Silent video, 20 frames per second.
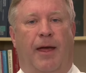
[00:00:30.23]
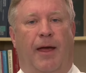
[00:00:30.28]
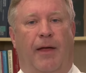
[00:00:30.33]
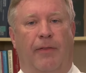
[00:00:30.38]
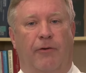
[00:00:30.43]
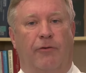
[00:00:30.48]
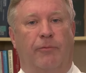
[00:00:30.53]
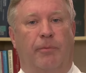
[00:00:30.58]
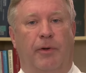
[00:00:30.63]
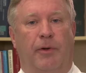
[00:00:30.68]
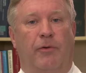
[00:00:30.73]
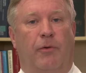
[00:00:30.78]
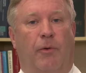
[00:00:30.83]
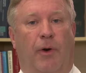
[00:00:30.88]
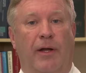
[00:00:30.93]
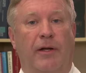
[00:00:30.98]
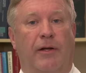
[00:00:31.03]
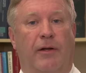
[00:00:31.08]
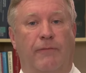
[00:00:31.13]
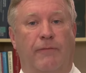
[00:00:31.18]
And there's been
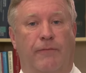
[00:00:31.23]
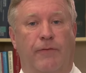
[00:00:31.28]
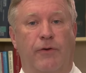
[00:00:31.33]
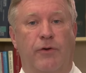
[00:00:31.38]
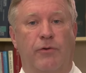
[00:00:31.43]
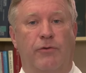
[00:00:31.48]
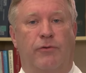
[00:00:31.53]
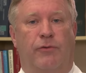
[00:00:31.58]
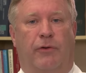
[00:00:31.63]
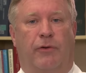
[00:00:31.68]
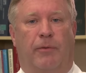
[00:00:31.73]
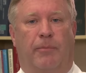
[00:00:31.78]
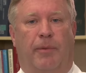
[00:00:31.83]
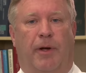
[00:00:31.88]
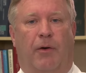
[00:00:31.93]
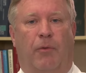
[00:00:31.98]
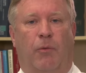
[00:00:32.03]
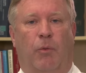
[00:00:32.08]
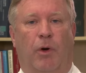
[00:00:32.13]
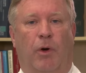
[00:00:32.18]
great confusion
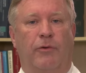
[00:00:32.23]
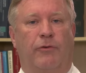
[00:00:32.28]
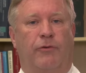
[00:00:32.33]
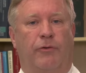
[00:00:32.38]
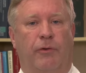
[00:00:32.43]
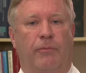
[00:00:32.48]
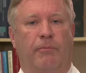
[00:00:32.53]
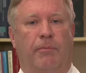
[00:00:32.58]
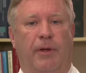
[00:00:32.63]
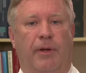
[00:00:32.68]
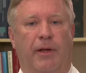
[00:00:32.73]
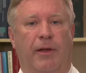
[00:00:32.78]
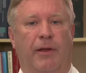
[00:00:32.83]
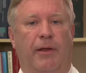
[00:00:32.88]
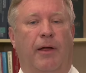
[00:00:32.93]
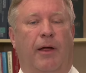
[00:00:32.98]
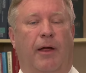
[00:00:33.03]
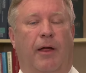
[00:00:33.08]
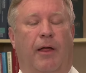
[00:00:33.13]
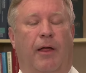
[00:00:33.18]
about what should
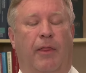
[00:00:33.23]
be